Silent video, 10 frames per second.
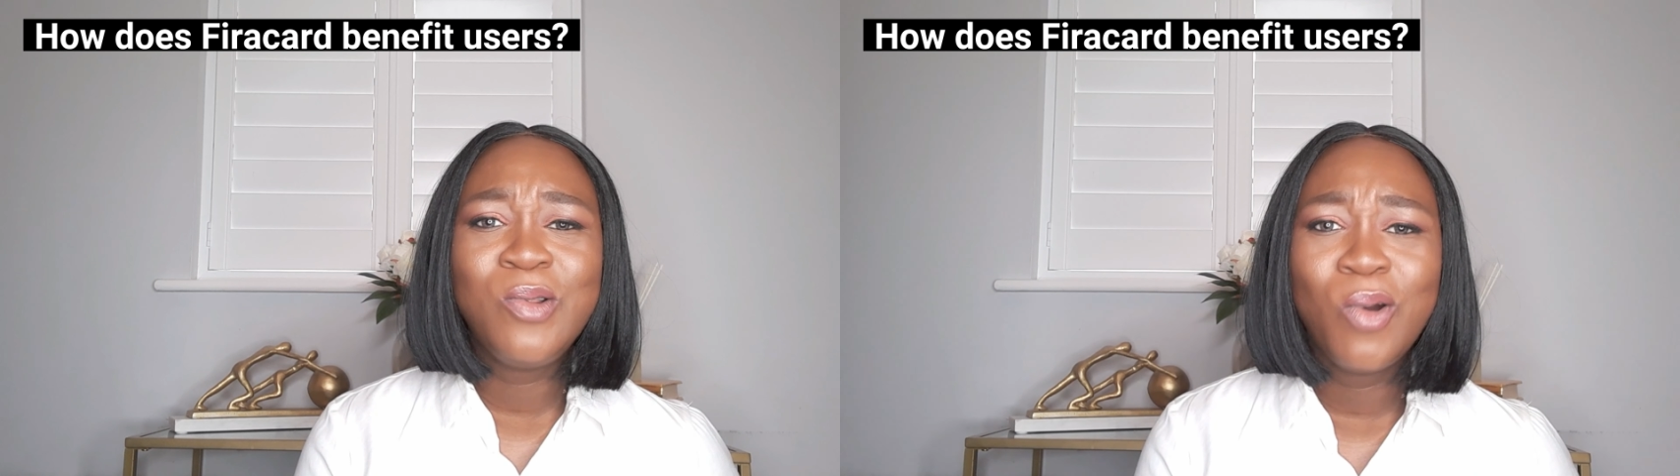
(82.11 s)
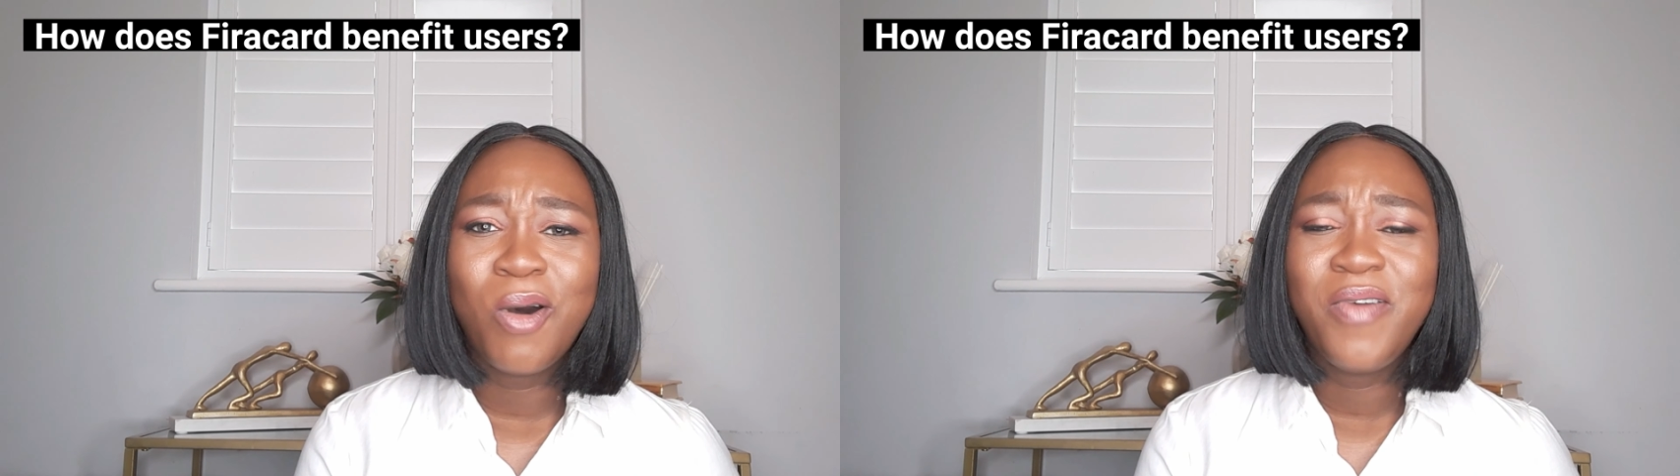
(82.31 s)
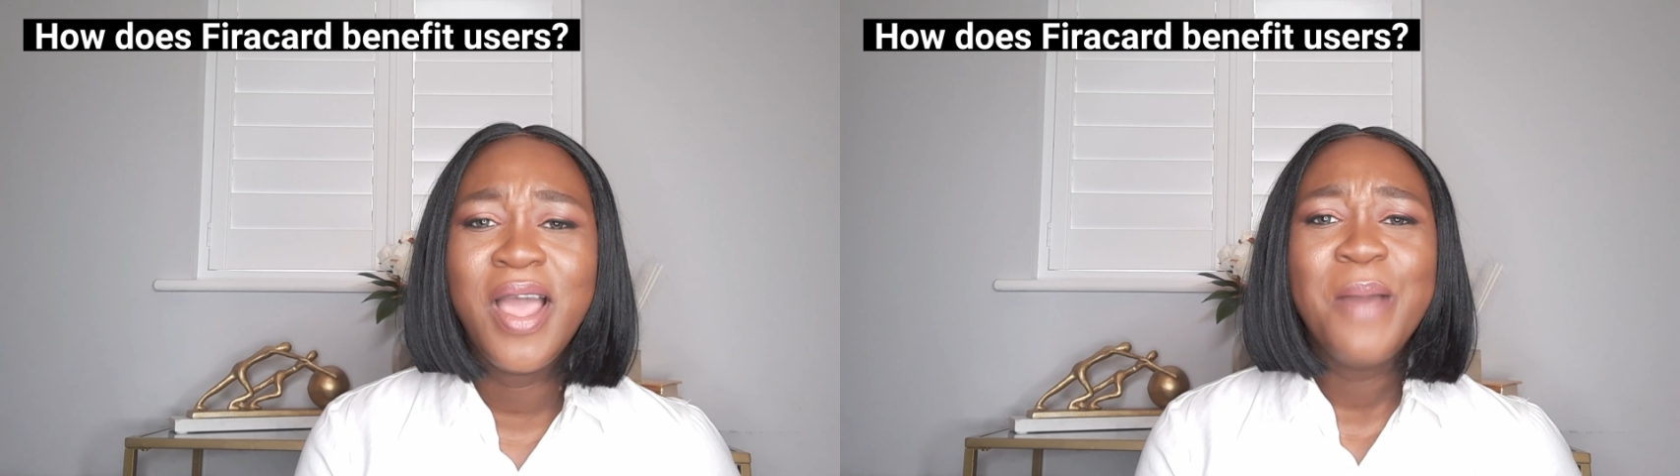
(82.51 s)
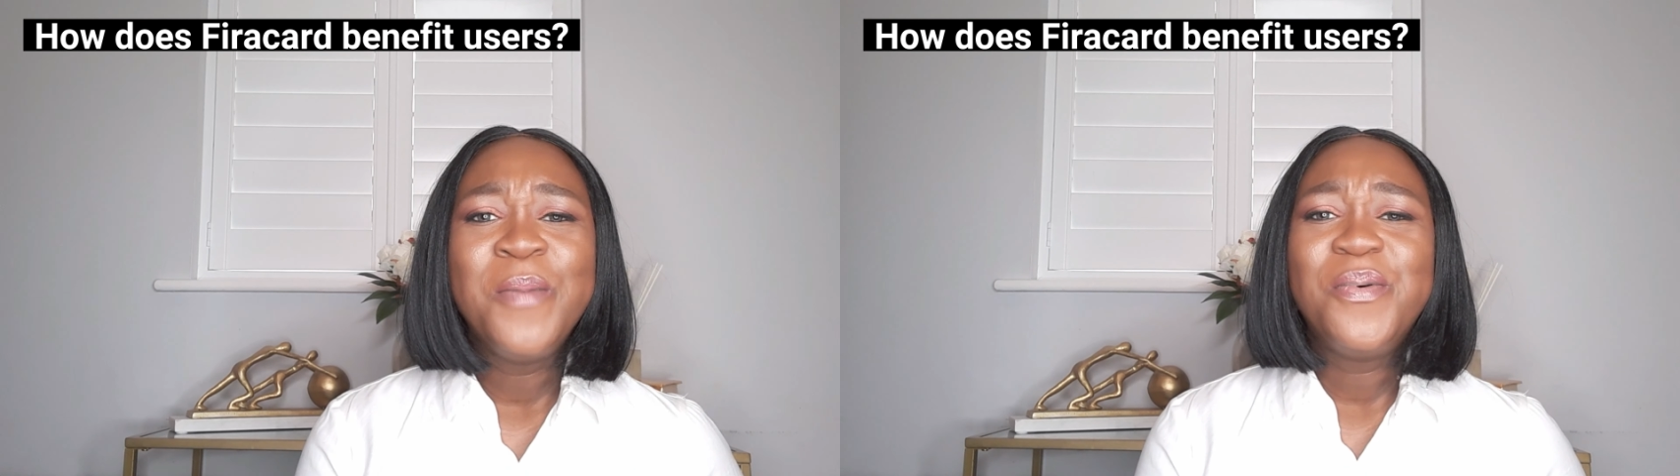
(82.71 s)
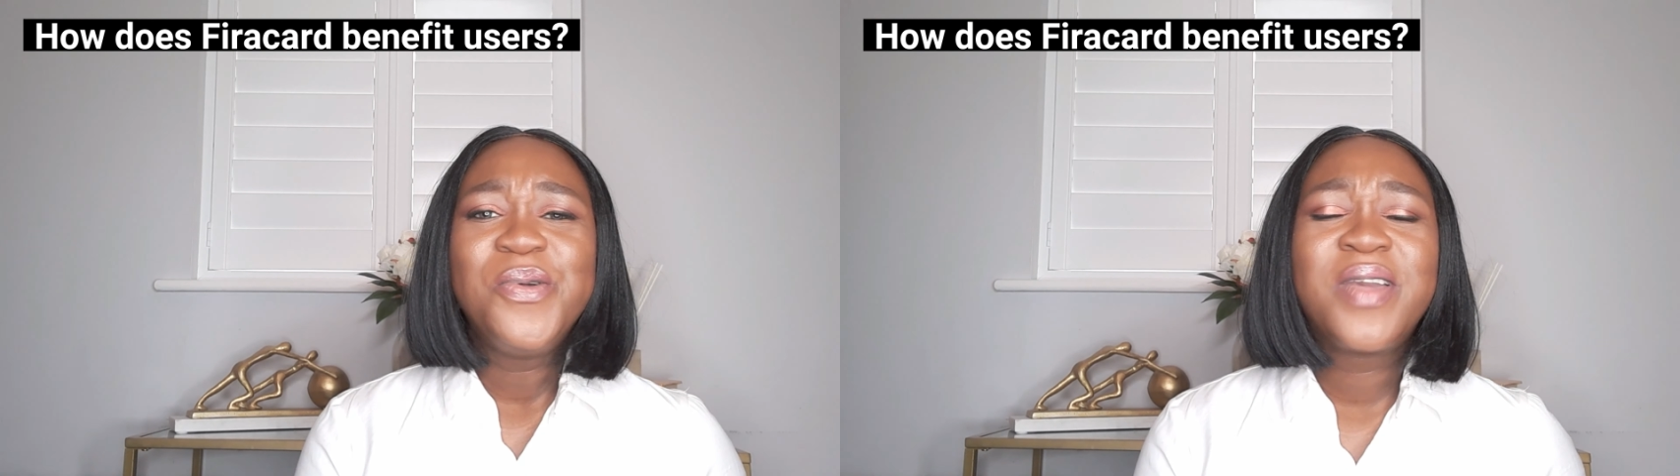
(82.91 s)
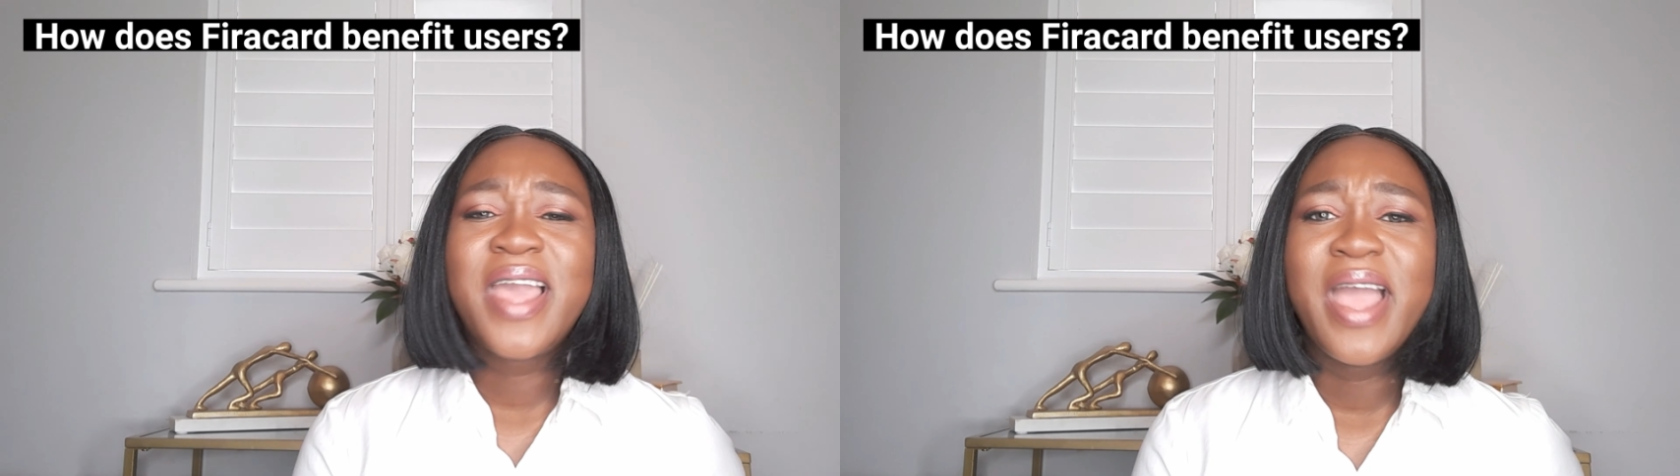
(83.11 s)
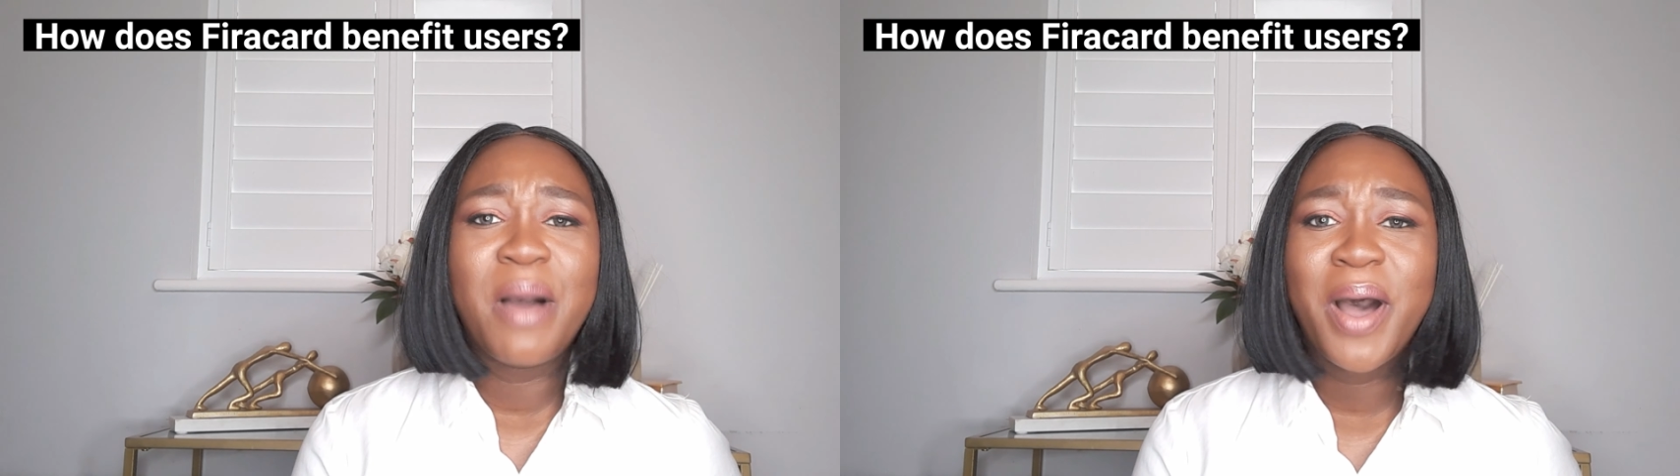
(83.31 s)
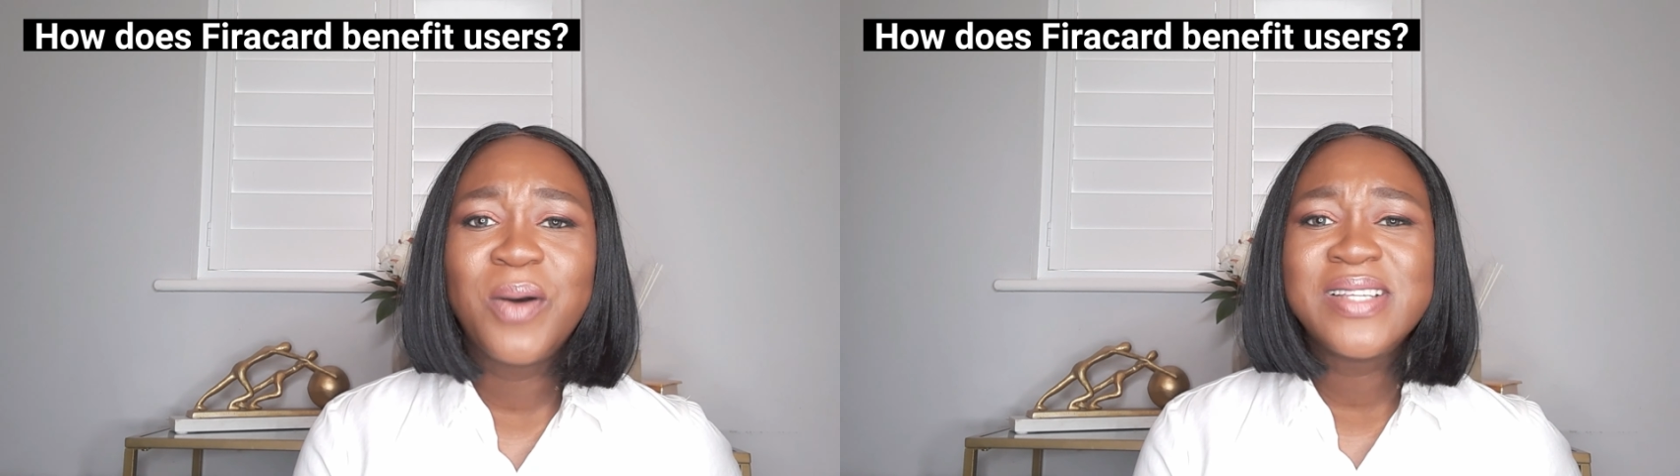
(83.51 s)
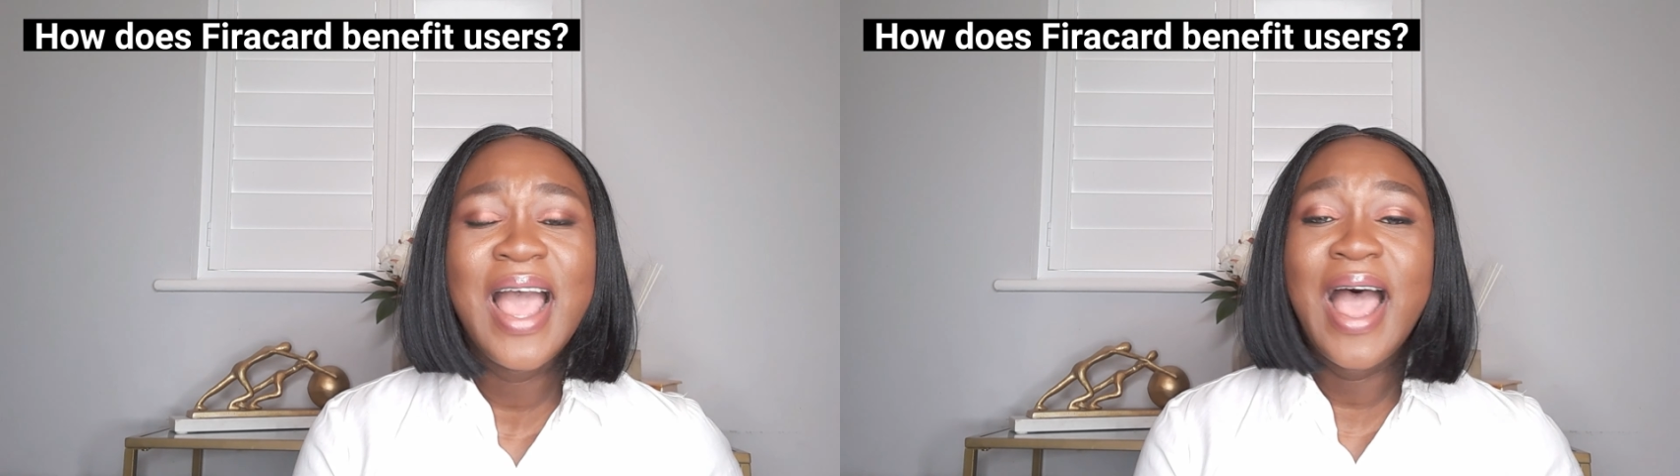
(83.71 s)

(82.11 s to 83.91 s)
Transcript: love, people you care about,